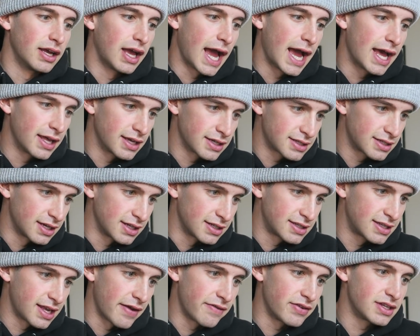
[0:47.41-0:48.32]
Alex
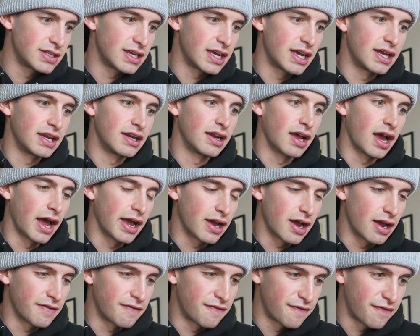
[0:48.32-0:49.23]
at 7:10, I
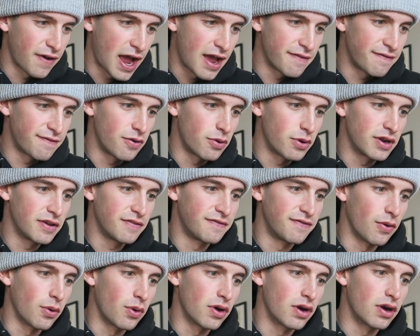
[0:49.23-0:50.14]
got
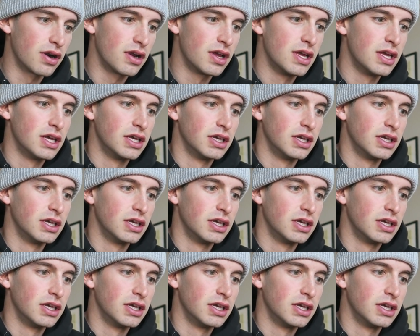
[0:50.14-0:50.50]
5:44.